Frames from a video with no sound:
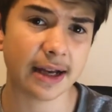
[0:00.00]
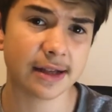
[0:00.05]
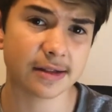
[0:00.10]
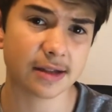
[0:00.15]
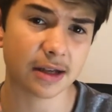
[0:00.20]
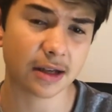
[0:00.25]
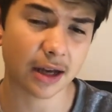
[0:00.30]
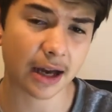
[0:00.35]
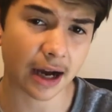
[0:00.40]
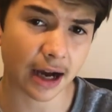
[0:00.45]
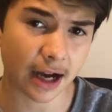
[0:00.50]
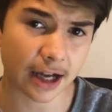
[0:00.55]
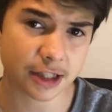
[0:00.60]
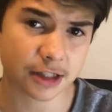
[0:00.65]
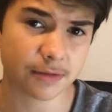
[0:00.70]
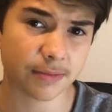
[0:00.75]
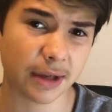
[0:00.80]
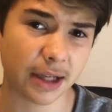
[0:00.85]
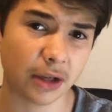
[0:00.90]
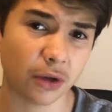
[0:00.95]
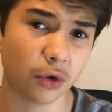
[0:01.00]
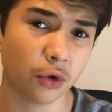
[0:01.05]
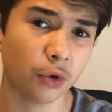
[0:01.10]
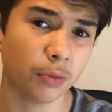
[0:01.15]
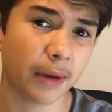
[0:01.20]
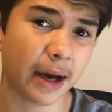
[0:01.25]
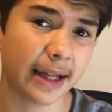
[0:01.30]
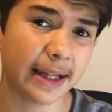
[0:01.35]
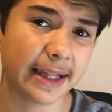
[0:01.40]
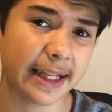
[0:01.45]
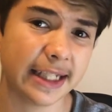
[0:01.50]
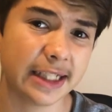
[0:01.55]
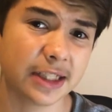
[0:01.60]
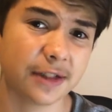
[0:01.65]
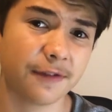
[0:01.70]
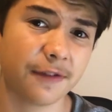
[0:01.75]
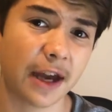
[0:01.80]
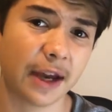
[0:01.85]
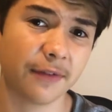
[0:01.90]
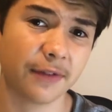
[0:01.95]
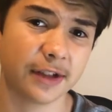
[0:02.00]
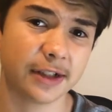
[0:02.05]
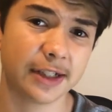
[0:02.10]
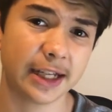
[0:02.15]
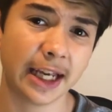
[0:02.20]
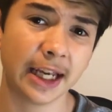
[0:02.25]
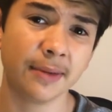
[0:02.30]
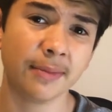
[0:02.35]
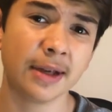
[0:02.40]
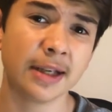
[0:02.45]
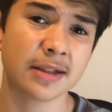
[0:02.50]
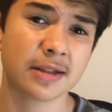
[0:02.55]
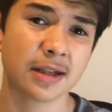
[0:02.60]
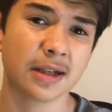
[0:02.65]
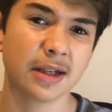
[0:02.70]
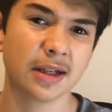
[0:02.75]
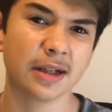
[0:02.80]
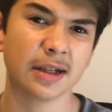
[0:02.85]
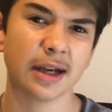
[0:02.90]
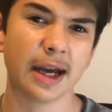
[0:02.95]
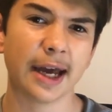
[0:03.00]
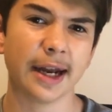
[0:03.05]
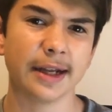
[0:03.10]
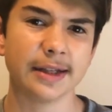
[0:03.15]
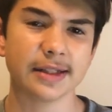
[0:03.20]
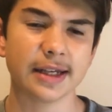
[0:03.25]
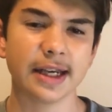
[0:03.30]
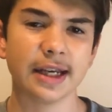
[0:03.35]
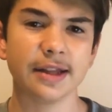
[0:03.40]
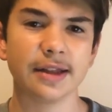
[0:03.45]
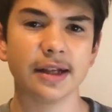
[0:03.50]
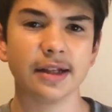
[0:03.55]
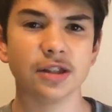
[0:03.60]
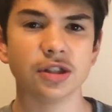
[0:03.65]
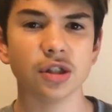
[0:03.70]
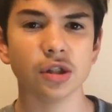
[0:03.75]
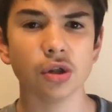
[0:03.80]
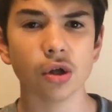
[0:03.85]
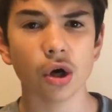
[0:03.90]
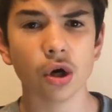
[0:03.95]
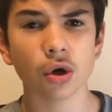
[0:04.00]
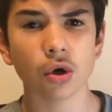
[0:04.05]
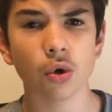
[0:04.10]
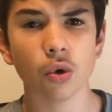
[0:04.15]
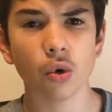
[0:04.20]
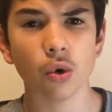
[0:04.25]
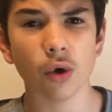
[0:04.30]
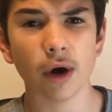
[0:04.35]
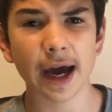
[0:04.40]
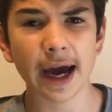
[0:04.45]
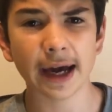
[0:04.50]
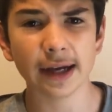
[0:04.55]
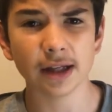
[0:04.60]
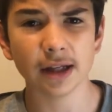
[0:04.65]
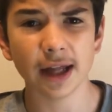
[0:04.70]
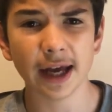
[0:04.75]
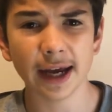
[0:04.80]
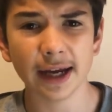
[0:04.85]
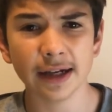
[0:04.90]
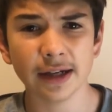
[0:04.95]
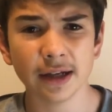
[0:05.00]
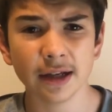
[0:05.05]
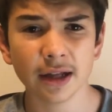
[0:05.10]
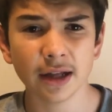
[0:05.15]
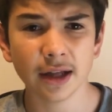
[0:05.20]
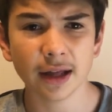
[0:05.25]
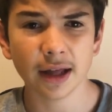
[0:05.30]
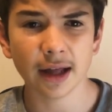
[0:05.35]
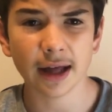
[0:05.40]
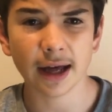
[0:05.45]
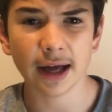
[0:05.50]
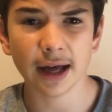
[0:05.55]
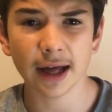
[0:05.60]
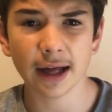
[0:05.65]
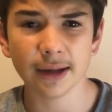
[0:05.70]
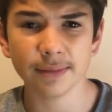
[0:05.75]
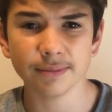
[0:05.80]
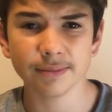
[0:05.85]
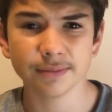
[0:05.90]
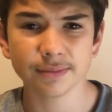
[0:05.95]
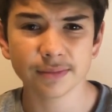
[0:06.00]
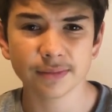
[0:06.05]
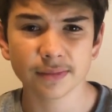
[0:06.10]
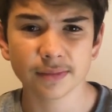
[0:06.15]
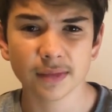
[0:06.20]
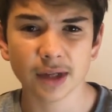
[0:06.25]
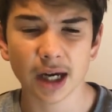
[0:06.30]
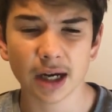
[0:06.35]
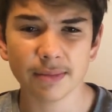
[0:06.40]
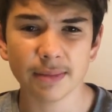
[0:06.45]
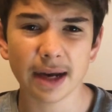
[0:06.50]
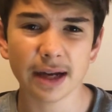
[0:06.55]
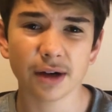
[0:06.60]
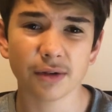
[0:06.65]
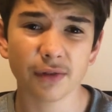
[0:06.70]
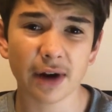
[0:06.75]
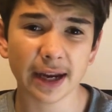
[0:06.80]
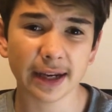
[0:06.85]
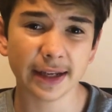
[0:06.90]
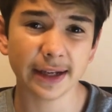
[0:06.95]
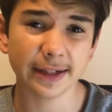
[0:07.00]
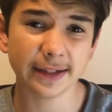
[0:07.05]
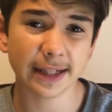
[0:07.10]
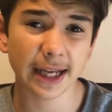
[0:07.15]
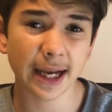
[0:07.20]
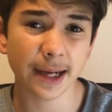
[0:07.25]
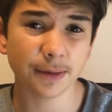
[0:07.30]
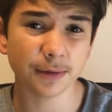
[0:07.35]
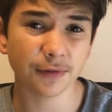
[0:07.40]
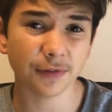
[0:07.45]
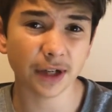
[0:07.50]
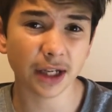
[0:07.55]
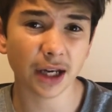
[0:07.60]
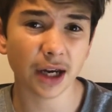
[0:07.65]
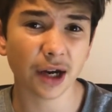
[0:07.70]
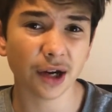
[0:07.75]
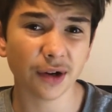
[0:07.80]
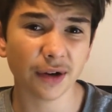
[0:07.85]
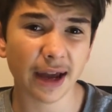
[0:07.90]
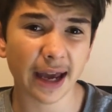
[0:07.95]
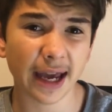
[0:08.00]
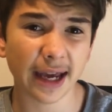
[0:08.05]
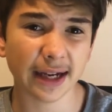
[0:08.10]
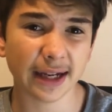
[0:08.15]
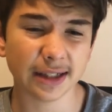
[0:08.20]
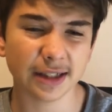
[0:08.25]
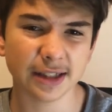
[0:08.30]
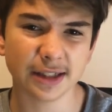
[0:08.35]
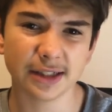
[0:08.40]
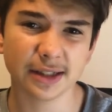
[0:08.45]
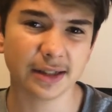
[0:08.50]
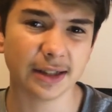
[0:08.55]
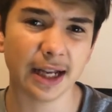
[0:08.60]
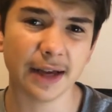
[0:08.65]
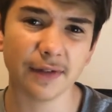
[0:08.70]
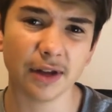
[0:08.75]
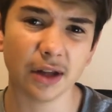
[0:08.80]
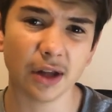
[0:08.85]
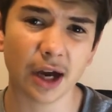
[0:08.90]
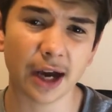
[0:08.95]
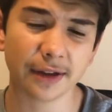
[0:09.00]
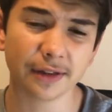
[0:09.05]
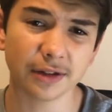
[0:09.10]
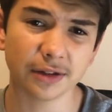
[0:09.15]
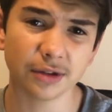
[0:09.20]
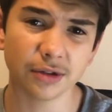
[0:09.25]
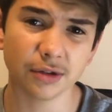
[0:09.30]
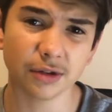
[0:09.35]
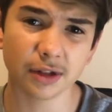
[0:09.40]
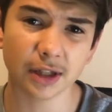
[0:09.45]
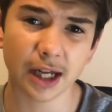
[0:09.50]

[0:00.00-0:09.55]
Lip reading: has asked me who my least favourite team is, and it's either Geelong or Adelaide. I made a ranking teams video, and I just never liked the two